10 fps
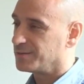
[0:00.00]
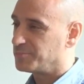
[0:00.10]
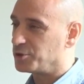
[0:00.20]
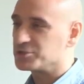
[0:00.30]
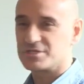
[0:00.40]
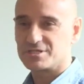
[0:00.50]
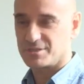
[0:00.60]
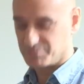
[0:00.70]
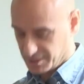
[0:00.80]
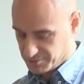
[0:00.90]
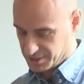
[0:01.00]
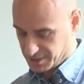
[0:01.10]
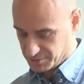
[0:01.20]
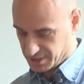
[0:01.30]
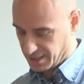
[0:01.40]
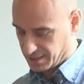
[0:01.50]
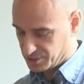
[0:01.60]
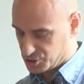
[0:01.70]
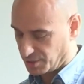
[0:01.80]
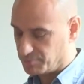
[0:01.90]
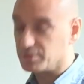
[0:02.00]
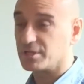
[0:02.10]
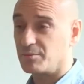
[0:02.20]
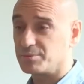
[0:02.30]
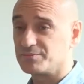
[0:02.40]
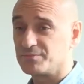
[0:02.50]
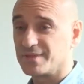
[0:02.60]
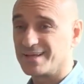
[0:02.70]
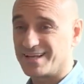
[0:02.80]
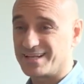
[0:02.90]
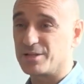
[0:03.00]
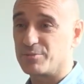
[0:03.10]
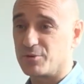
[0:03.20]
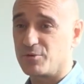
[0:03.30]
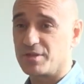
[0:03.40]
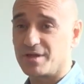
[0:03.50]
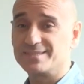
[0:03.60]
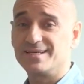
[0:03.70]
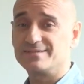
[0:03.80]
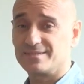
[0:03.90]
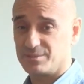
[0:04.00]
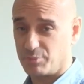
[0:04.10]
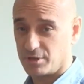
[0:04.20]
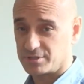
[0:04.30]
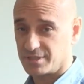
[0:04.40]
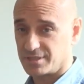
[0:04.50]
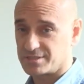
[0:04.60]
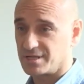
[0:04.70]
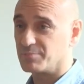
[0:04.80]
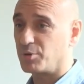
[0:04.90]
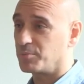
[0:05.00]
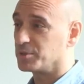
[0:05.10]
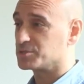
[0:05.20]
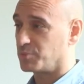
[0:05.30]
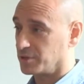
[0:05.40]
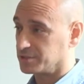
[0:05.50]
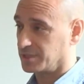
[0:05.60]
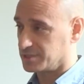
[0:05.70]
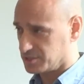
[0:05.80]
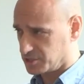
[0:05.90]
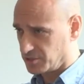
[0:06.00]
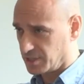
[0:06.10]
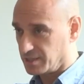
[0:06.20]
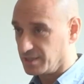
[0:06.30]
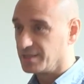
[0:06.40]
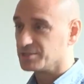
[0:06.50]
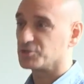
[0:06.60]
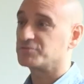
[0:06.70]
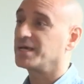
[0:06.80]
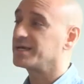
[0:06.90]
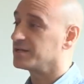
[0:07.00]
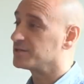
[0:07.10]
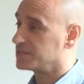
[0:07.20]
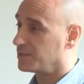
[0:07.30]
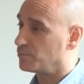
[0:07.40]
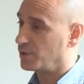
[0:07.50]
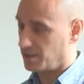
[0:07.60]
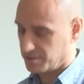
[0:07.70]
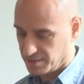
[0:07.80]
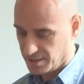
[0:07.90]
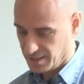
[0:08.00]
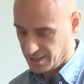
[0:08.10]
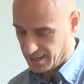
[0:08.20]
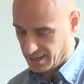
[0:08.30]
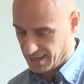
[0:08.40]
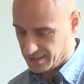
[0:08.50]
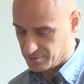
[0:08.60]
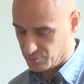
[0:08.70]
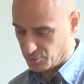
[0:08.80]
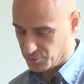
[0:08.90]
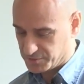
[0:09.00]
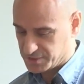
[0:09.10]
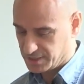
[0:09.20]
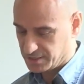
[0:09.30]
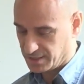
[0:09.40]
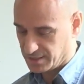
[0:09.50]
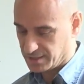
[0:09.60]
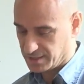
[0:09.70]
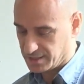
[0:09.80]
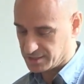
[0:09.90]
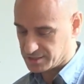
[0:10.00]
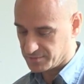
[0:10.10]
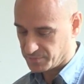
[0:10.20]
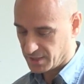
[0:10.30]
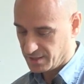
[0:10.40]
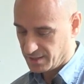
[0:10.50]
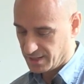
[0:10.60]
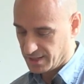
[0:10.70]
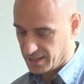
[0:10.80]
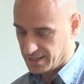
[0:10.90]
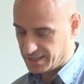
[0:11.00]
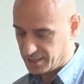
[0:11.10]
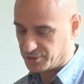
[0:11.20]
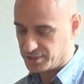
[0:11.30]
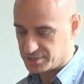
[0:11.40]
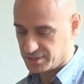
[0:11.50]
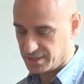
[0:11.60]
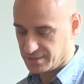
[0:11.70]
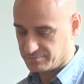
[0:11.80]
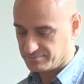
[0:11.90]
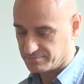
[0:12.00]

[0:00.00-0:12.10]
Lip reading: policies sometimes seem to get jumbled up a little bit with identity politics and populist politics. And so they're sort of taken in the same breath. And what we've seen here is an increase in